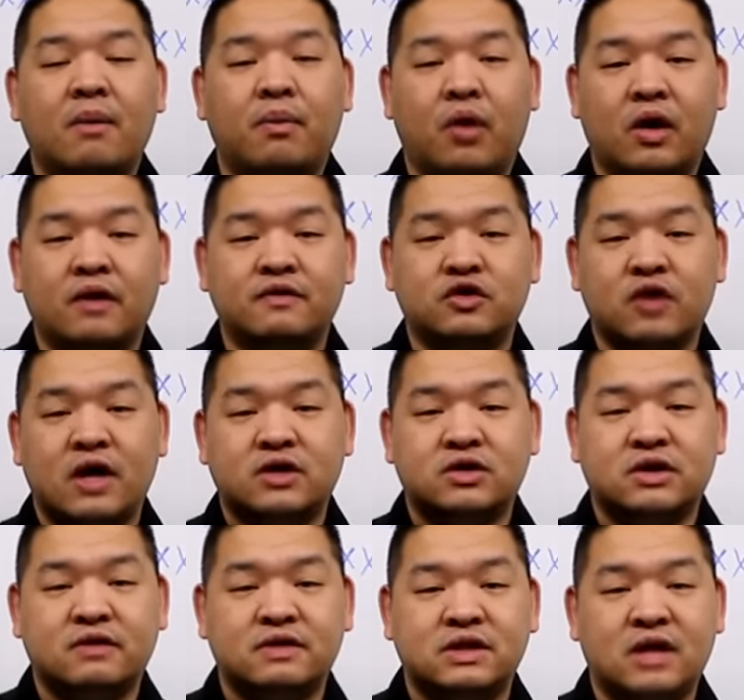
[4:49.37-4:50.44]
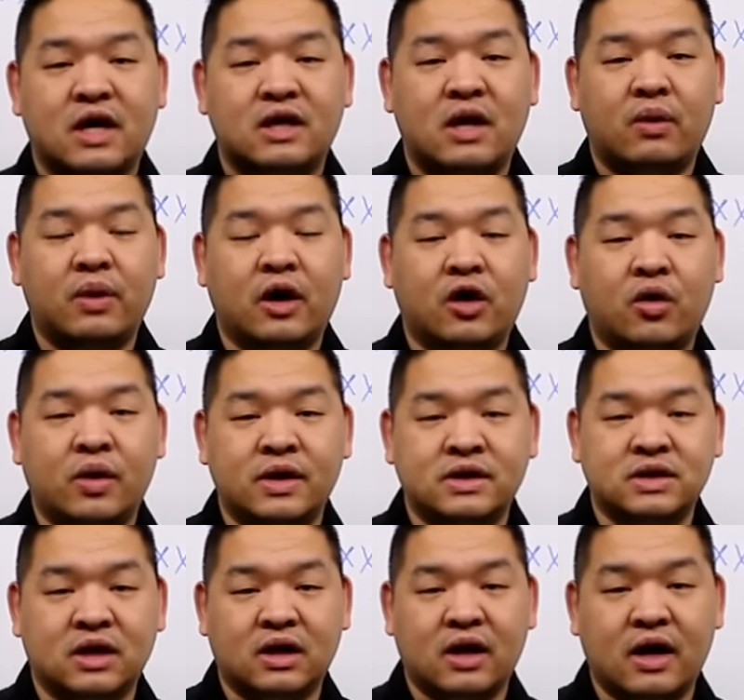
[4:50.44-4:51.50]
Board of directors have said that we are going
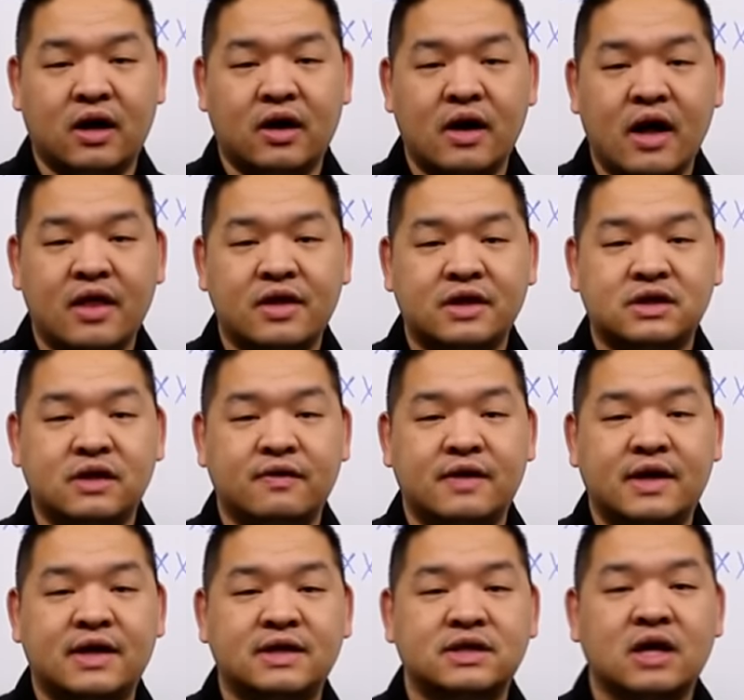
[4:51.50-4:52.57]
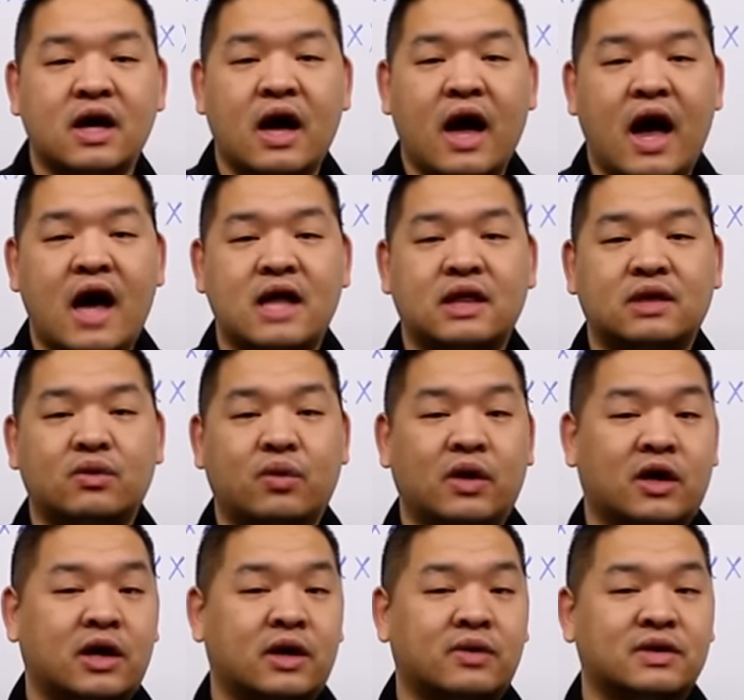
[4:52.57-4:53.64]
to declare the dividends and
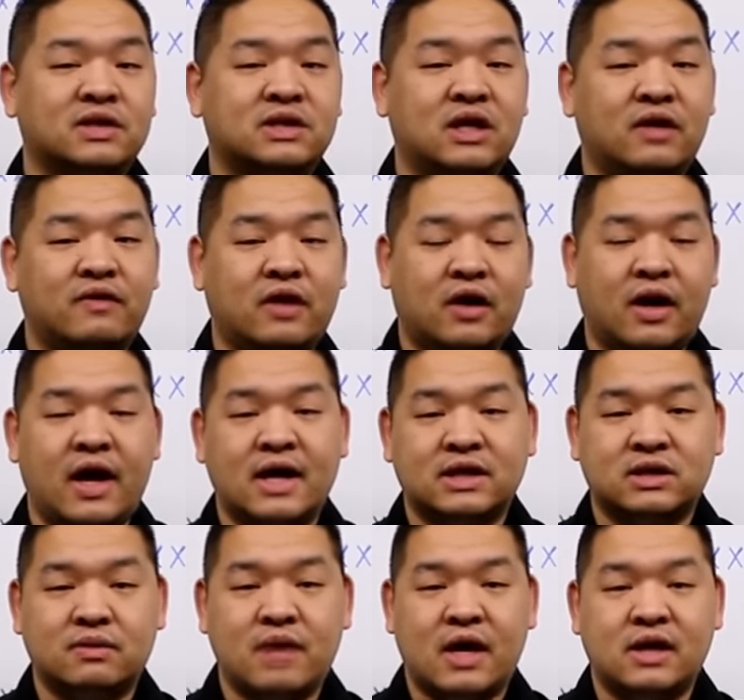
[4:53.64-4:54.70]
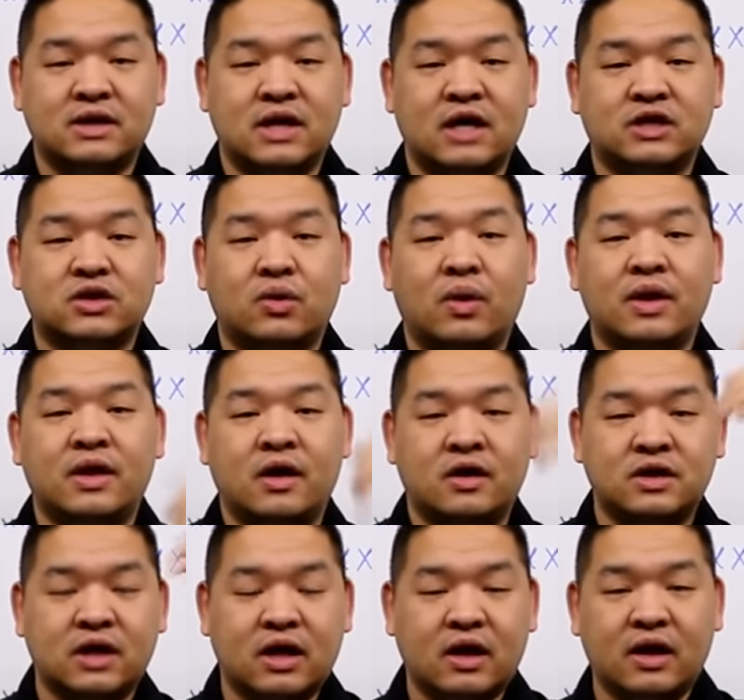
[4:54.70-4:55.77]
we're going to receive it on X amount of days. So when
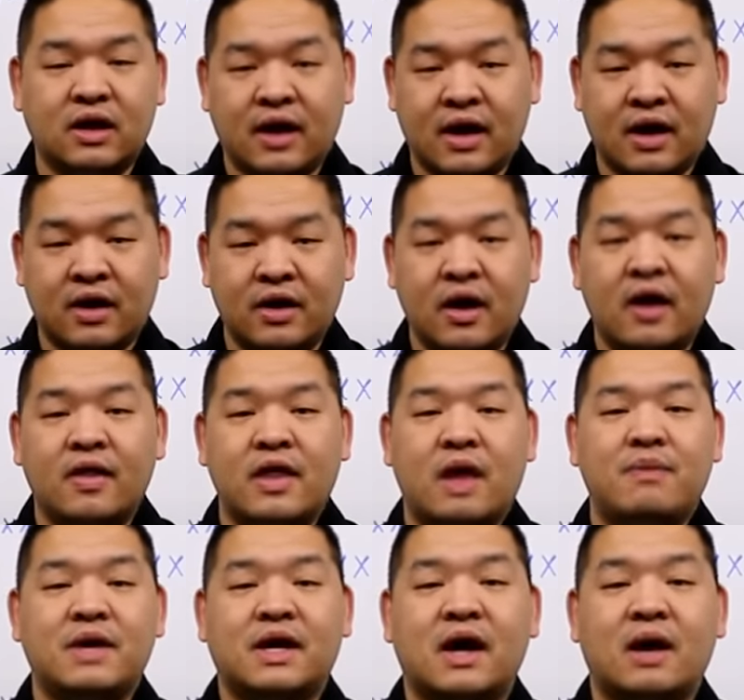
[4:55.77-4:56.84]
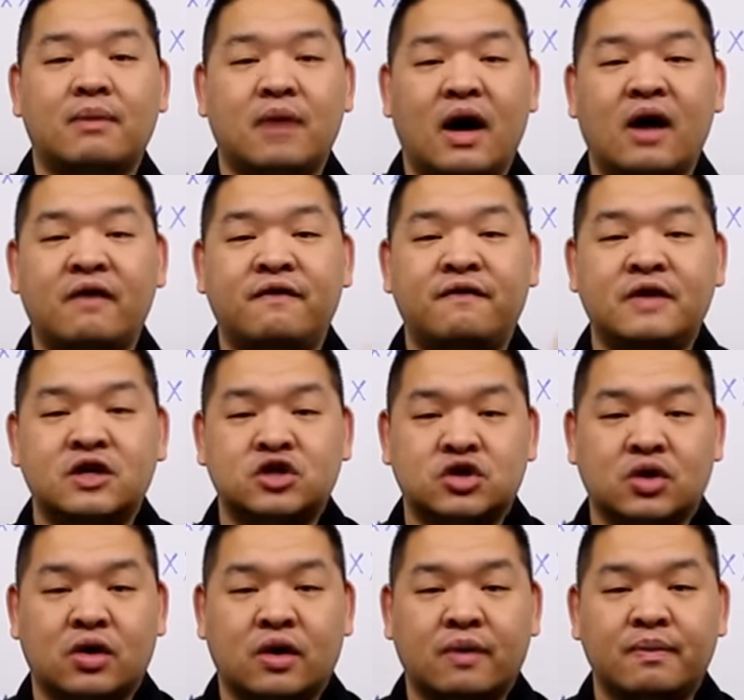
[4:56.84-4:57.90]
they're declared, they become
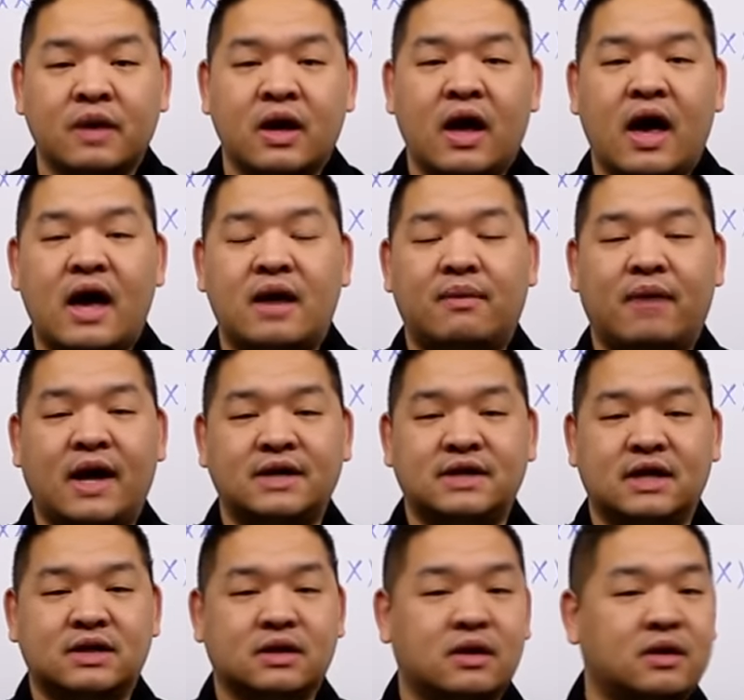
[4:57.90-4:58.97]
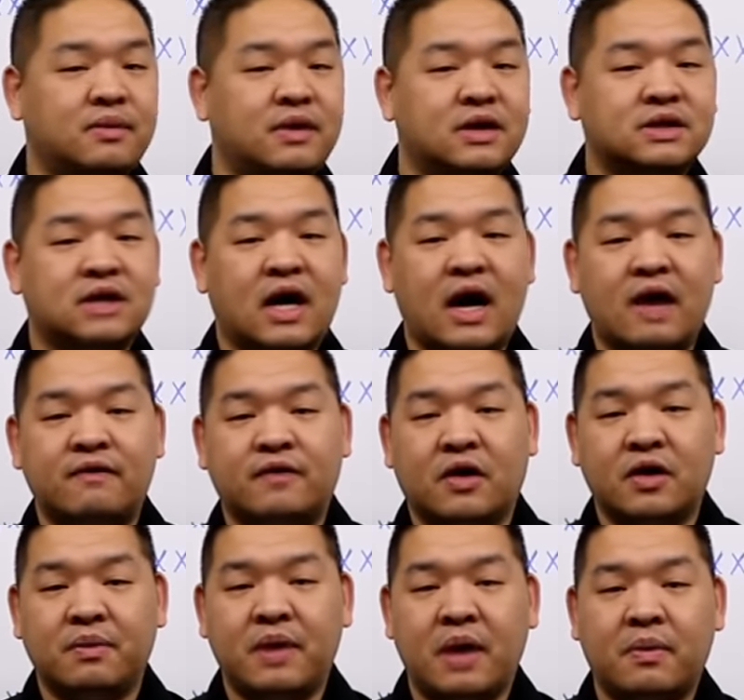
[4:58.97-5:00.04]
official and it might take a little bit of time for
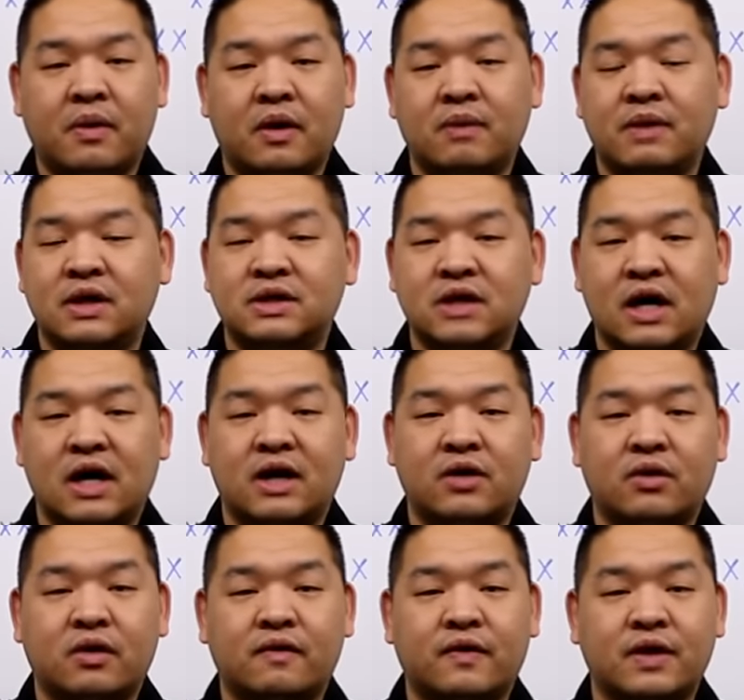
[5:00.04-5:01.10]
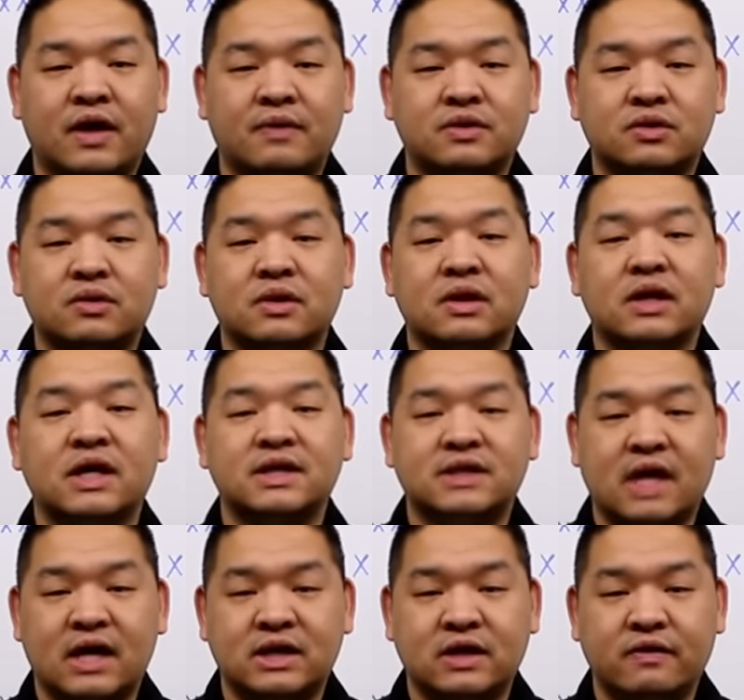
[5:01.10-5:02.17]
all the paperwork to be done in order for them to release
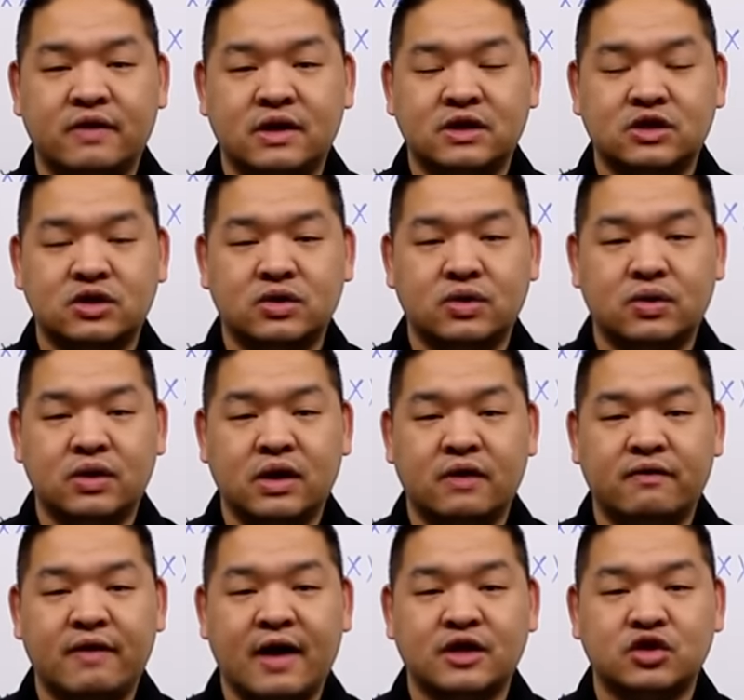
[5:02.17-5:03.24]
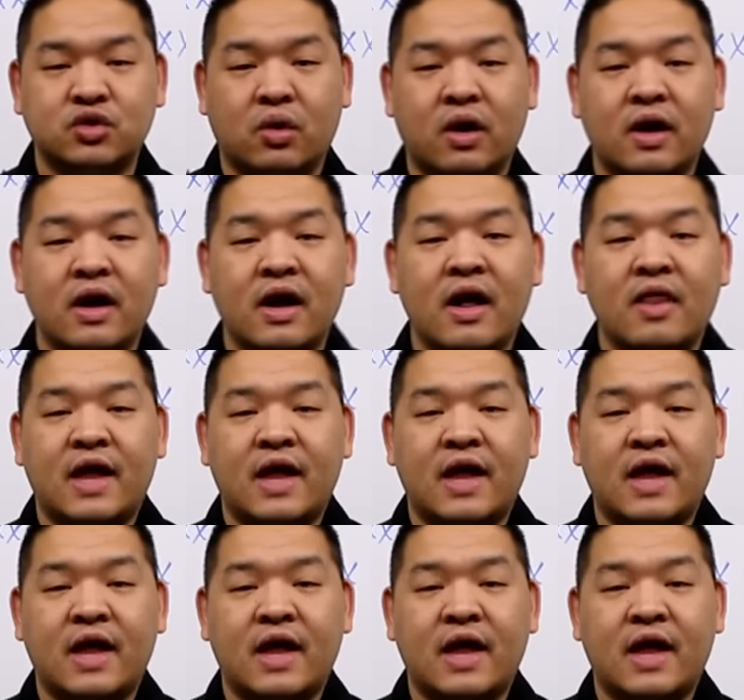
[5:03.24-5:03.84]
that dividends to the investor.